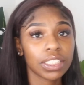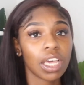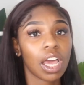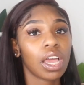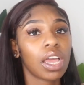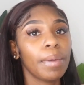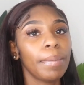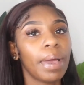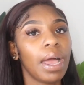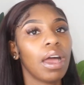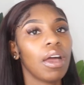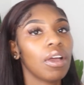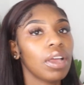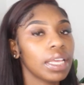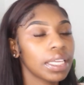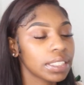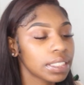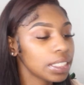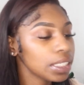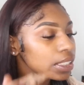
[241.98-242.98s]
to talk
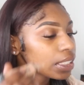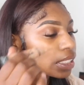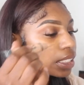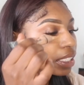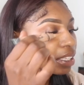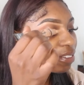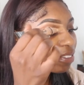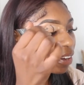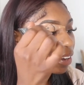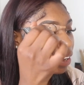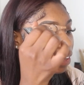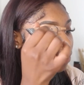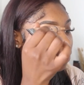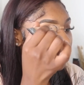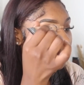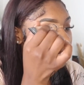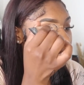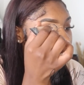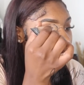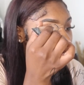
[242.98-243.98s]
about is, this is the very
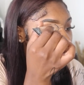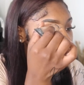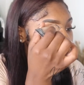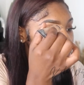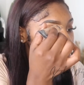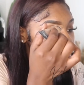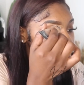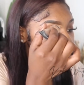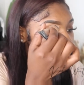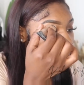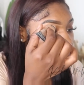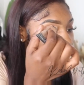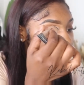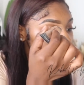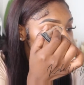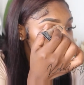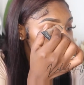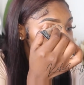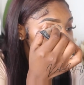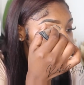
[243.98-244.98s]
first step
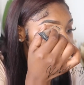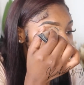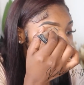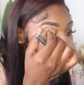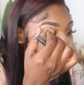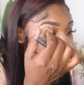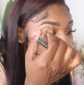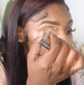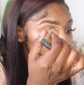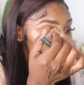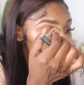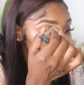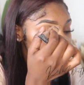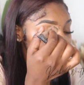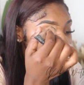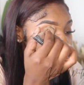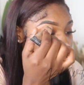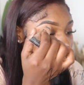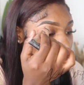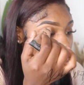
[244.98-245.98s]
to entering
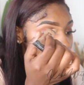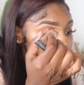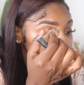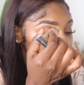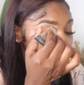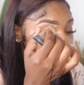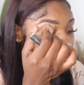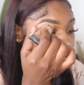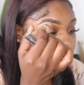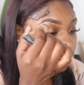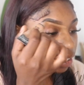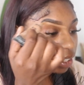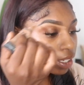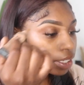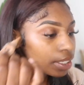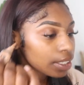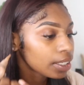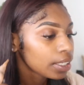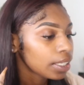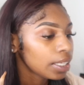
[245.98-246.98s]
your soft girl
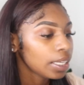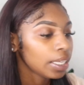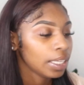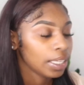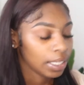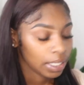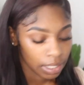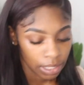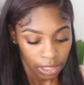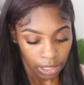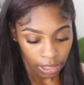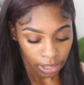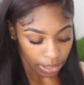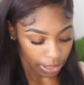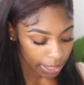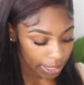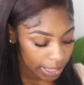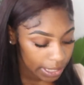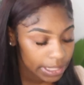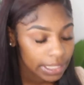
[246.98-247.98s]
era.
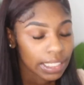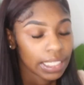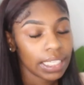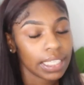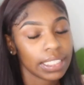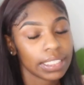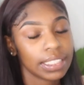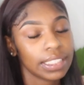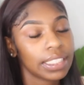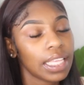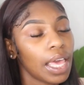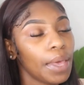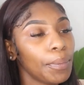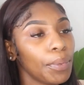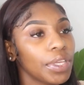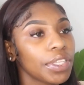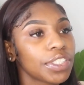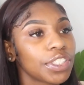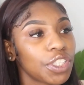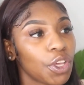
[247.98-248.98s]
This
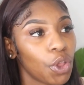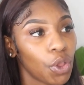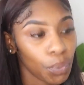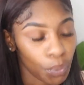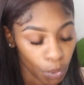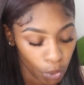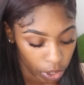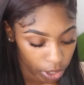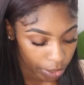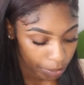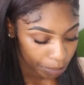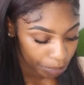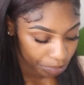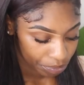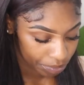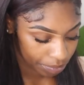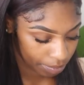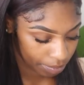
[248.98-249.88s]
step is so important.